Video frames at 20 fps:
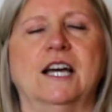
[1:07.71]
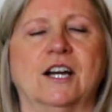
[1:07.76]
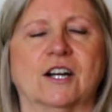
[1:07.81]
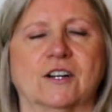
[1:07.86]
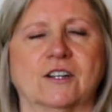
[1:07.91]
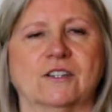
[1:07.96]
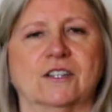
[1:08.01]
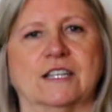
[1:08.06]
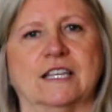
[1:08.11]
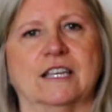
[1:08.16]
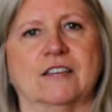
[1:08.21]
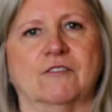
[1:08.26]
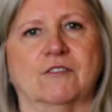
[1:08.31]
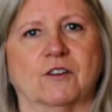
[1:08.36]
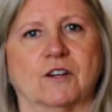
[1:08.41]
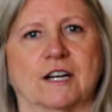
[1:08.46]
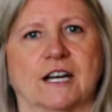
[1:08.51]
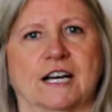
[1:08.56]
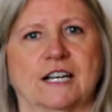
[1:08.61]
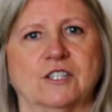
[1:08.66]
are looking
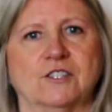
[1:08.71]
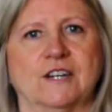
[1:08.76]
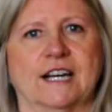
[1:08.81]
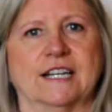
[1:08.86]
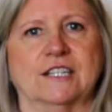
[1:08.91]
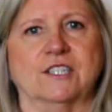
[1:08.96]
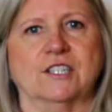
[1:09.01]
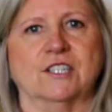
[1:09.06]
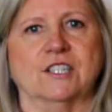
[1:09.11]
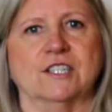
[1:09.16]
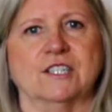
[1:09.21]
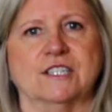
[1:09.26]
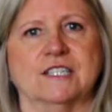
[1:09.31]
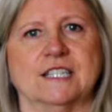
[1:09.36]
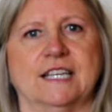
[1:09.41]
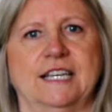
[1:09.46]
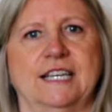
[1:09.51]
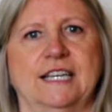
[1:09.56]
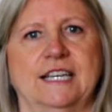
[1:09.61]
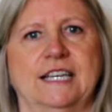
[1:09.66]
for contractors,
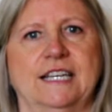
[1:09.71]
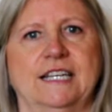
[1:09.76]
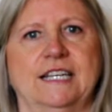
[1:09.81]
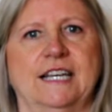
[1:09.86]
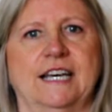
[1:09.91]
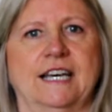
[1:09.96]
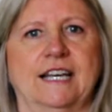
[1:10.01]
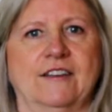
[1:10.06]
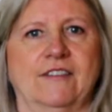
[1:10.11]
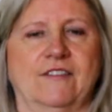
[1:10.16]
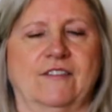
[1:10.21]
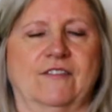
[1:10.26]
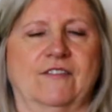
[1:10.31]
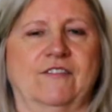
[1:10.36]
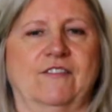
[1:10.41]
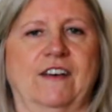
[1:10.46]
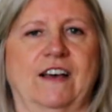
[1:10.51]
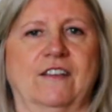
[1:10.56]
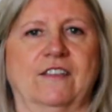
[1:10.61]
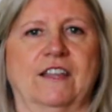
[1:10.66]
and I
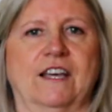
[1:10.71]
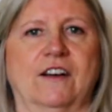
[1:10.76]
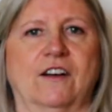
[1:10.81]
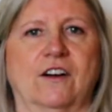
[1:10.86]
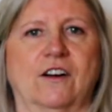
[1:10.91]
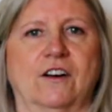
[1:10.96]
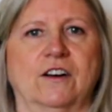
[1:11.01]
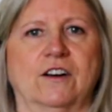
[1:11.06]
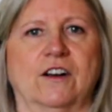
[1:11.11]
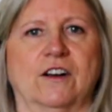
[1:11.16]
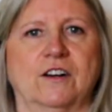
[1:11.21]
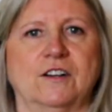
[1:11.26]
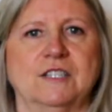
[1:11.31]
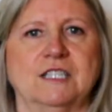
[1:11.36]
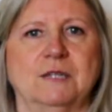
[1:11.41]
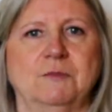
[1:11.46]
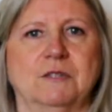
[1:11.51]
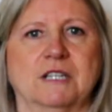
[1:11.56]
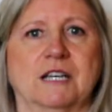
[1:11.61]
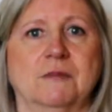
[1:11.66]
found that R&R
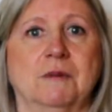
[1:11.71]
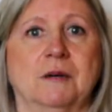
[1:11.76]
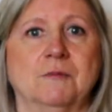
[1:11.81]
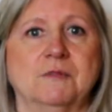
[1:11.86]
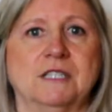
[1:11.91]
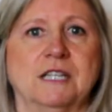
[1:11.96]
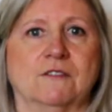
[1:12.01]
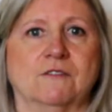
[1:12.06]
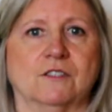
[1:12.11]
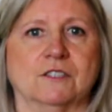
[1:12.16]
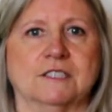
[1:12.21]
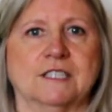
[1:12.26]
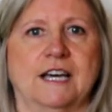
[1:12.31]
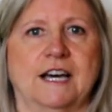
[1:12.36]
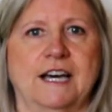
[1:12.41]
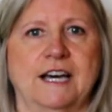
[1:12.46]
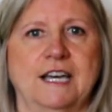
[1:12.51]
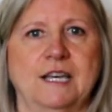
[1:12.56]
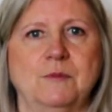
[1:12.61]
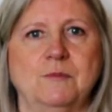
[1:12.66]
seemed to come up several
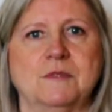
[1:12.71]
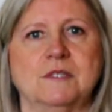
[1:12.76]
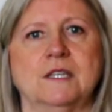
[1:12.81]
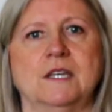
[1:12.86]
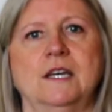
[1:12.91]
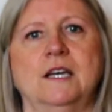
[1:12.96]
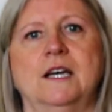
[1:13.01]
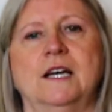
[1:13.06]
times,